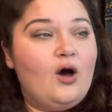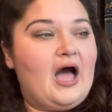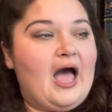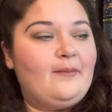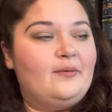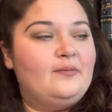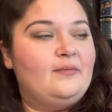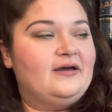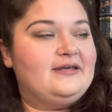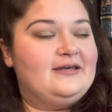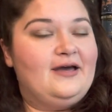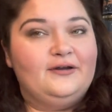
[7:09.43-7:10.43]
Apple
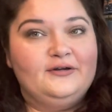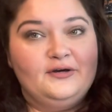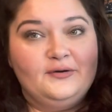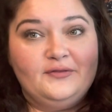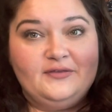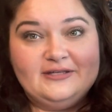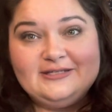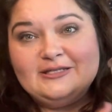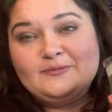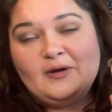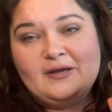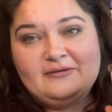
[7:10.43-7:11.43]
Macchiato. This
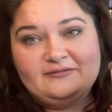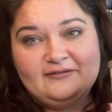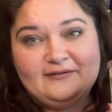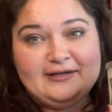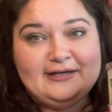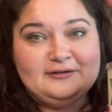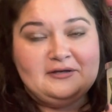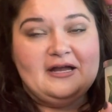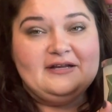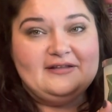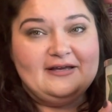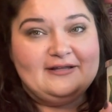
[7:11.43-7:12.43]
is probably my favorite candle
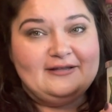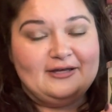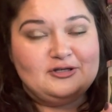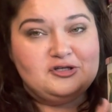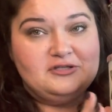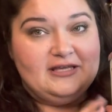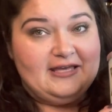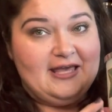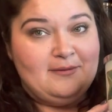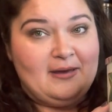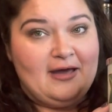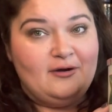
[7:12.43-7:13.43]
out of that collection that
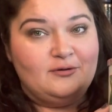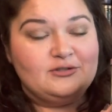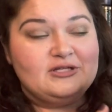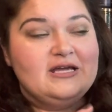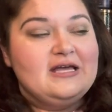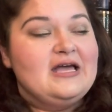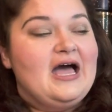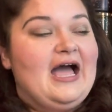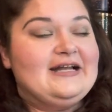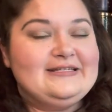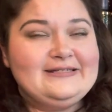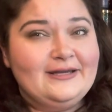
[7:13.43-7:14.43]
came out.
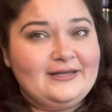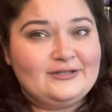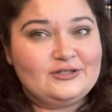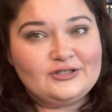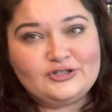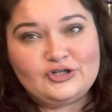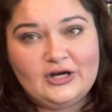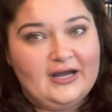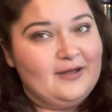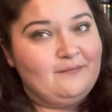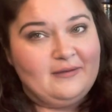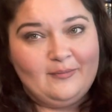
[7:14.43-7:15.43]
I did not get to
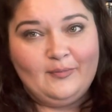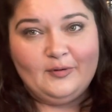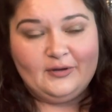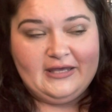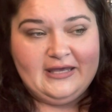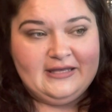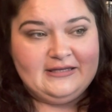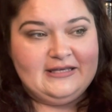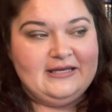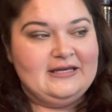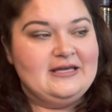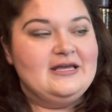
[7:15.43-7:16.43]
try maple
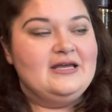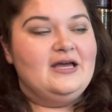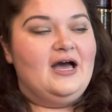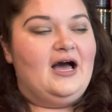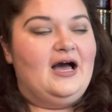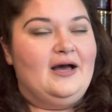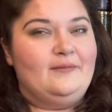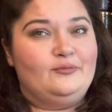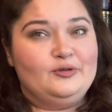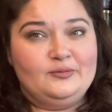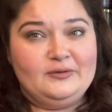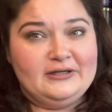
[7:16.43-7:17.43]
candy. Um,
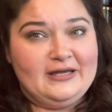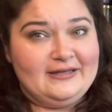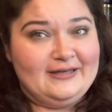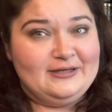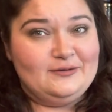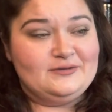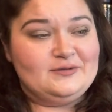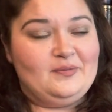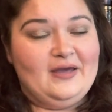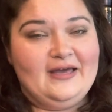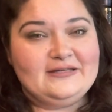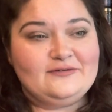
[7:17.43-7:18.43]
blueberry cotton candy was a
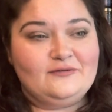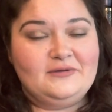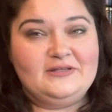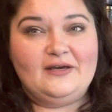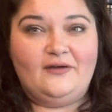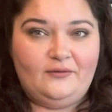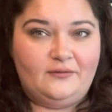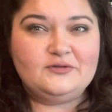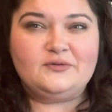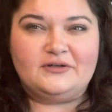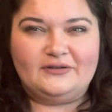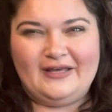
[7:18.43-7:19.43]
pass for me. The other ones
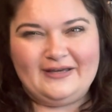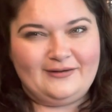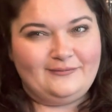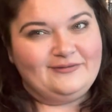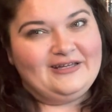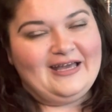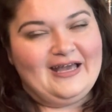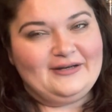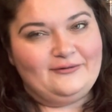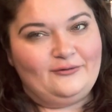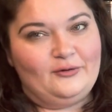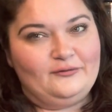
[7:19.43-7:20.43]
were like kind
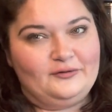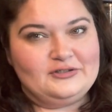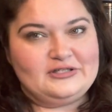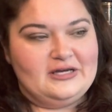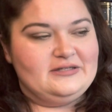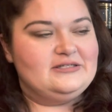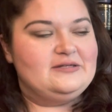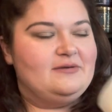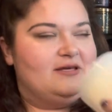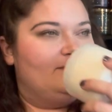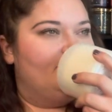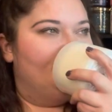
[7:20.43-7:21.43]
of overdone to
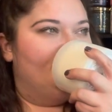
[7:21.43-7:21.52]
me.